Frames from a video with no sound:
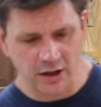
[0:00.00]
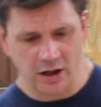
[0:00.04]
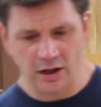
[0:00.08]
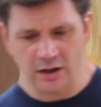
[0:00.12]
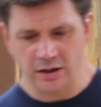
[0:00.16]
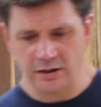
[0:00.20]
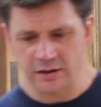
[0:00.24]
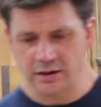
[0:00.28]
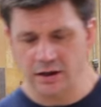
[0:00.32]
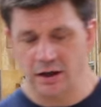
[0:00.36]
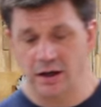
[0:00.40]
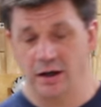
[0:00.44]

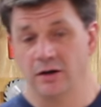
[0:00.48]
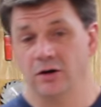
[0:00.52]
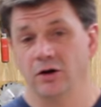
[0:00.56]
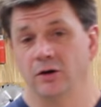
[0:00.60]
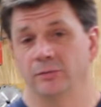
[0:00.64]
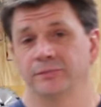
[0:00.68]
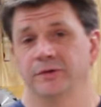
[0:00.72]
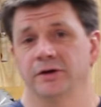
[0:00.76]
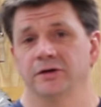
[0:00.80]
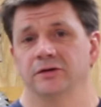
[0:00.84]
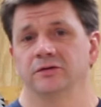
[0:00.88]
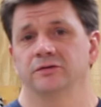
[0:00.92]
on. I
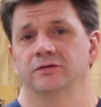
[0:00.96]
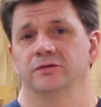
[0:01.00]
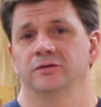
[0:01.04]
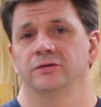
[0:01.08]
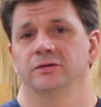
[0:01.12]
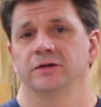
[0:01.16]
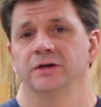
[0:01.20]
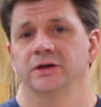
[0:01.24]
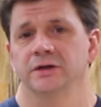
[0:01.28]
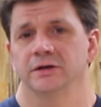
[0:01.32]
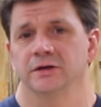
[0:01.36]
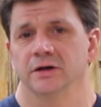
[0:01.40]
hope that you
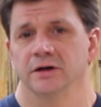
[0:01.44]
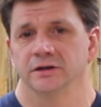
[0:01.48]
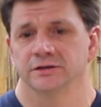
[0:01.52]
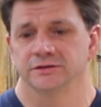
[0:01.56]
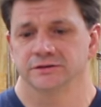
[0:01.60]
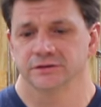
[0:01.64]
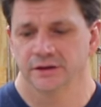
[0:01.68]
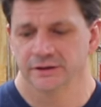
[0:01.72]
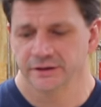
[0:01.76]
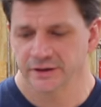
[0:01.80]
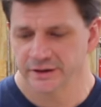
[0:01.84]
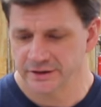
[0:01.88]
tune in on
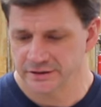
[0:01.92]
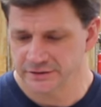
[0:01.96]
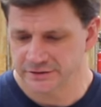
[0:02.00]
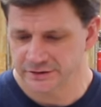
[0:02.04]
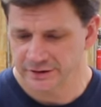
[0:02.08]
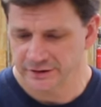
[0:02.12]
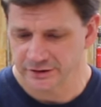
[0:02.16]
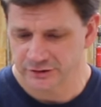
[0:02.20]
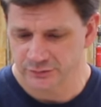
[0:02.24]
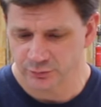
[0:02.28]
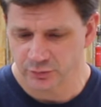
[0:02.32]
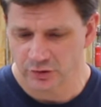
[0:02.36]
Sunday to
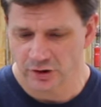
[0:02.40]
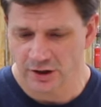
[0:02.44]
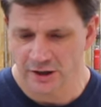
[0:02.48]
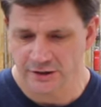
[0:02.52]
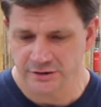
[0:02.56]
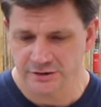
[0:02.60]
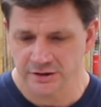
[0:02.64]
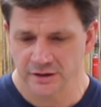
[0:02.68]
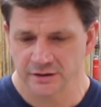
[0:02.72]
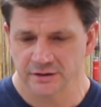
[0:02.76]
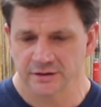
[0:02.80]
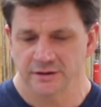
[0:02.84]
see this
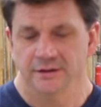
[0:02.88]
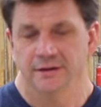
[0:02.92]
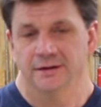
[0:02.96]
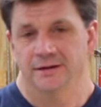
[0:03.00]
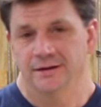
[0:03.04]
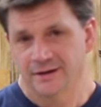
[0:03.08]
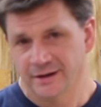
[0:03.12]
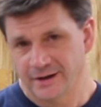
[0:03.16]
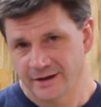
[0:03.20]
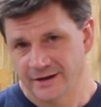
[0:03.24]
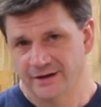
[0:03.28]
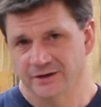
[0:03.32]
project,
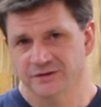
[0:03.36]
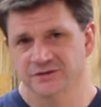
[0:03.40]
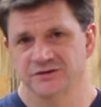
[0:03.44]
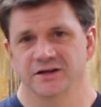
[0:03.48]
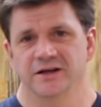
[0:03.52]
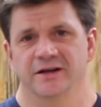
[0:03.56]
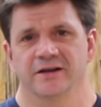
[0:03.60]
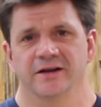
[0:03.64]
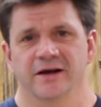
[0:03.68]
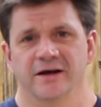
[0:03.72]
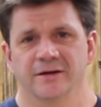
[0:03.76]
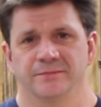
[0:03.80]
and I'll
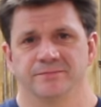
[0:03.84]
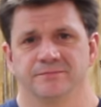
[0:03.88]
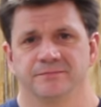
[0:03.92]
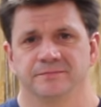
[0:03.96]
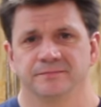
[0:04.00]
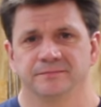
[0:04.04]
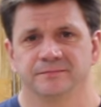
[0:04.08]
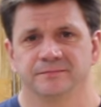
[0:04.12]
see you then.